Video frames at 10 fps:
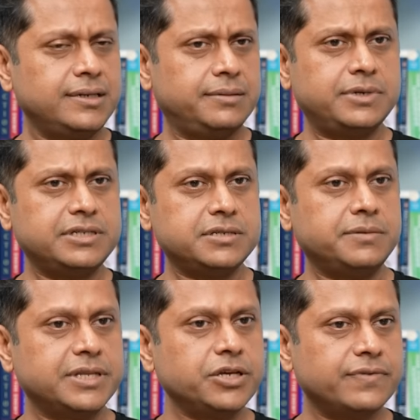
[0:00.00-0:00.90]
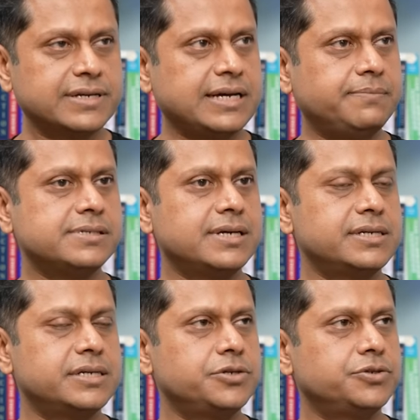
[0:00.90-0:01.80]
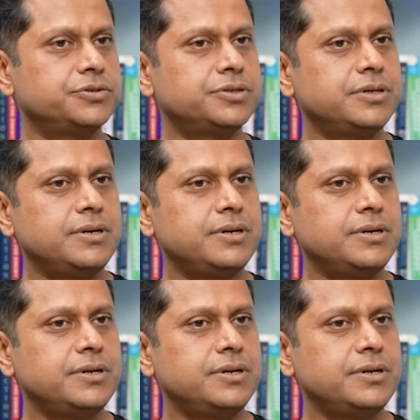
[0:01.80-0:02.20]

Yeah. But just you know, think of examples such as you know,